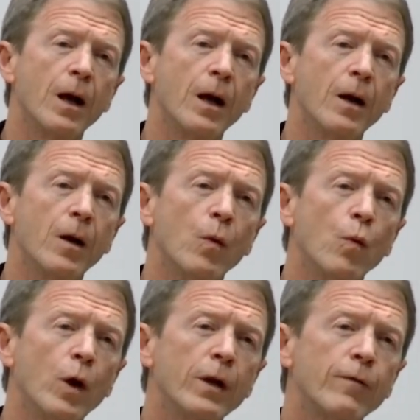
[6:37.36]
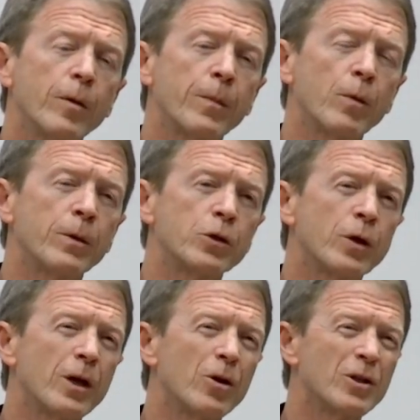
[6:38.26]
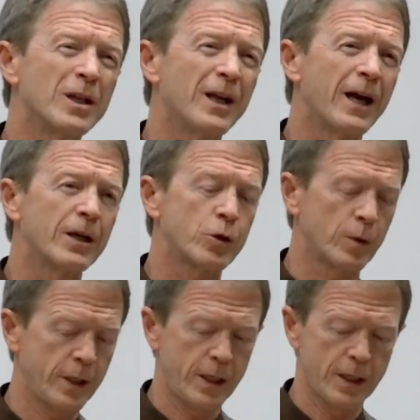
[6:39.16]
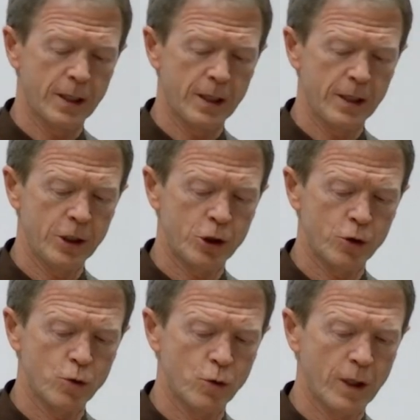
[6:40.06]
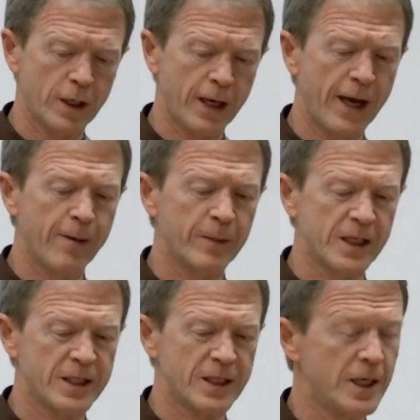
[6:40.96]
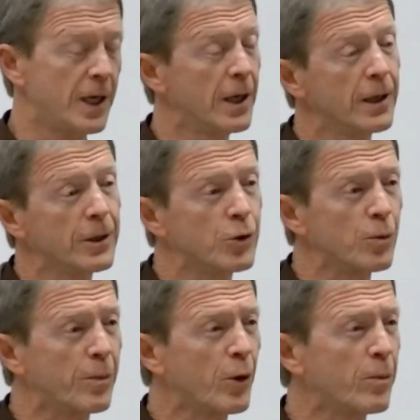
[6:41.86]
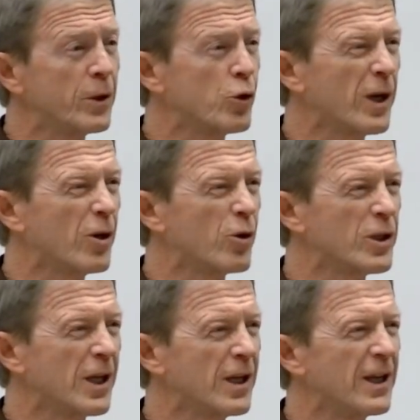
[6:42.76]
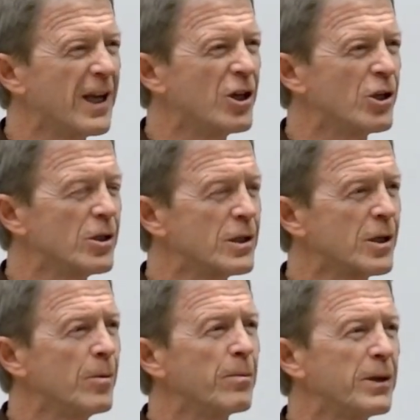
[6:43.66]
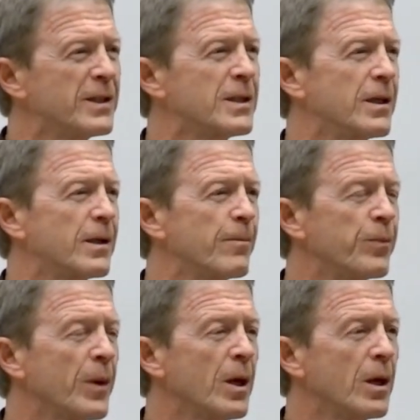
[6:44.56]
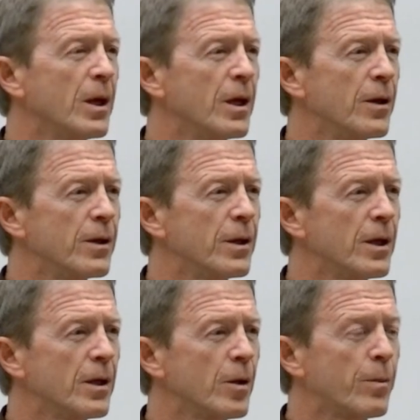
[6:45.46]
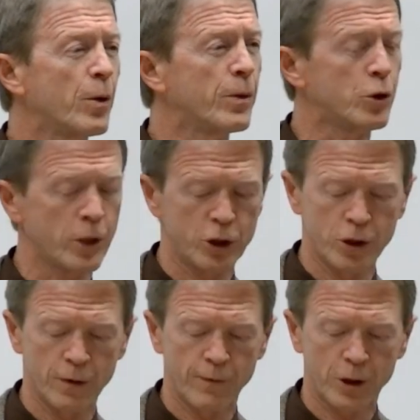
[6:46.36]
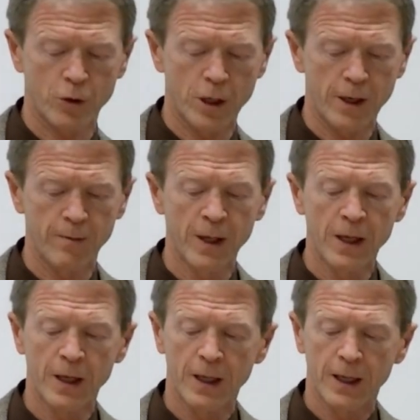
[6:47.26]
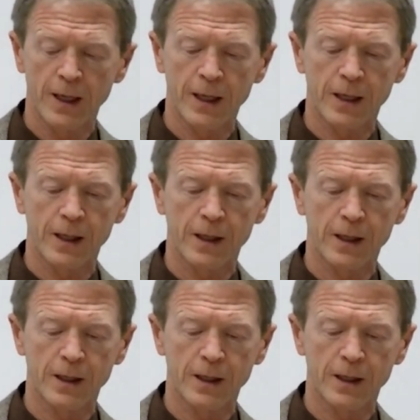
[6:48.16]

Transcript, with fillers: uh, one of the perpetrators and actually issue an amnesty to perpetrators and nations complicit in the perpetration of the crime. Uh,